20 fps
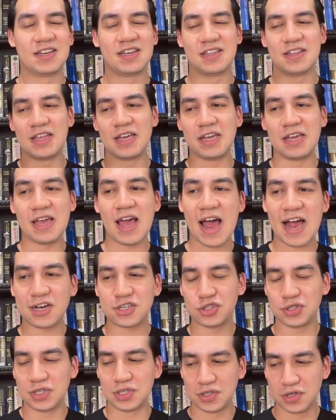they
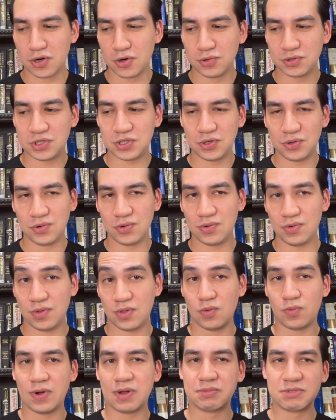actually go to
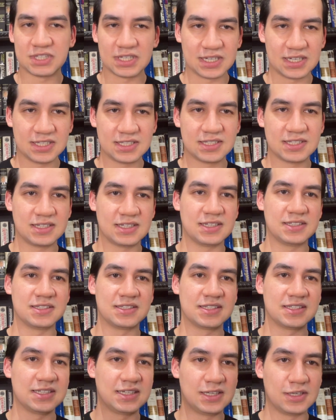the website and
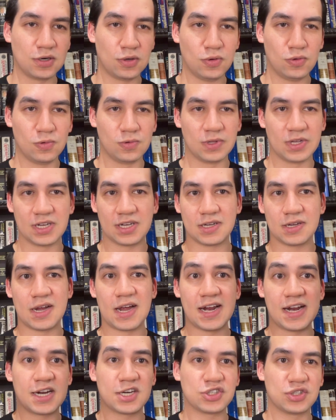see, oh,
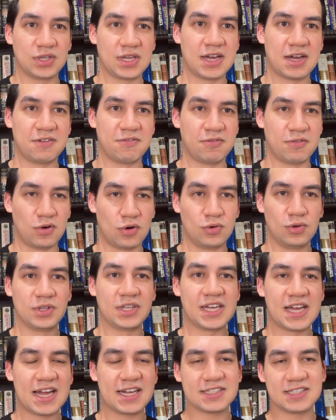I actually have
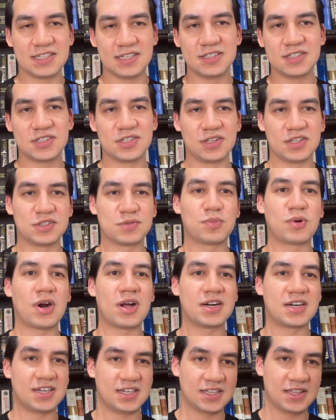early access to this
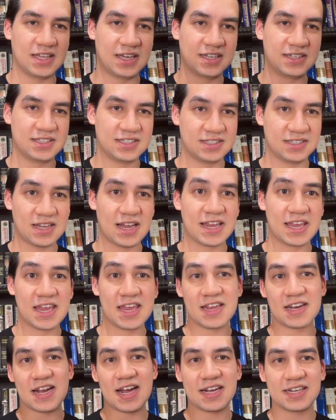product that I
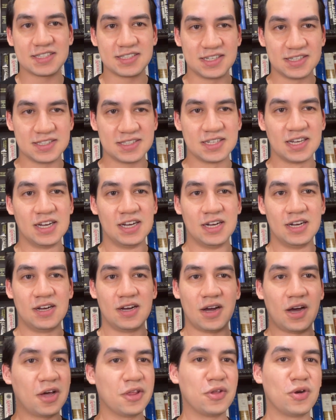can't access
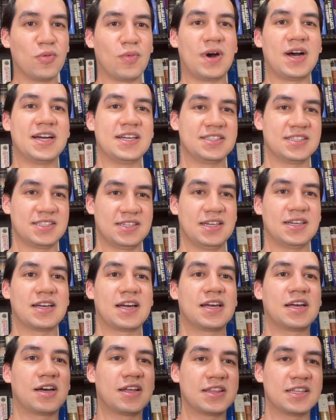otherwise.
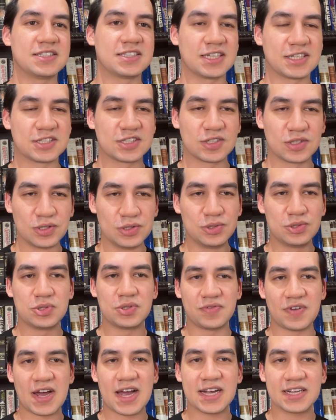I got this
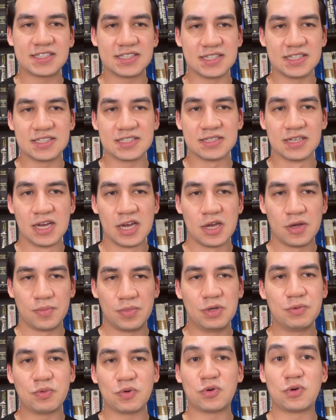exclusive access.
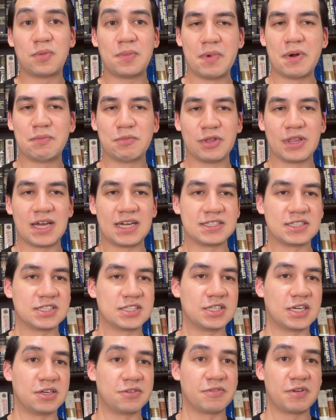People remember that
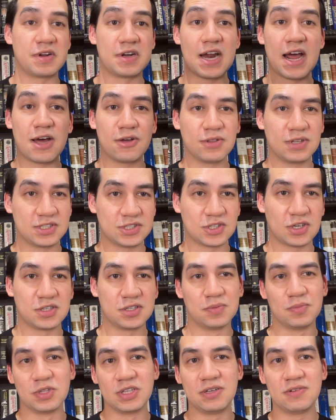stuff, and now they start
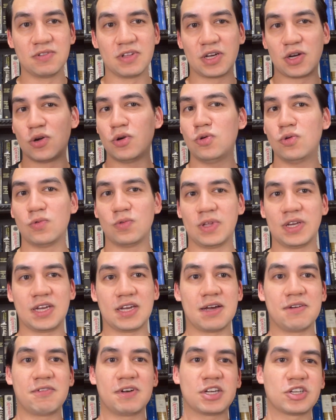to believe
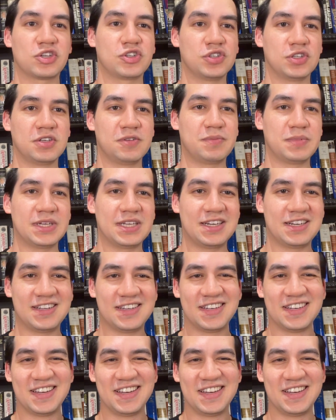I've actually been,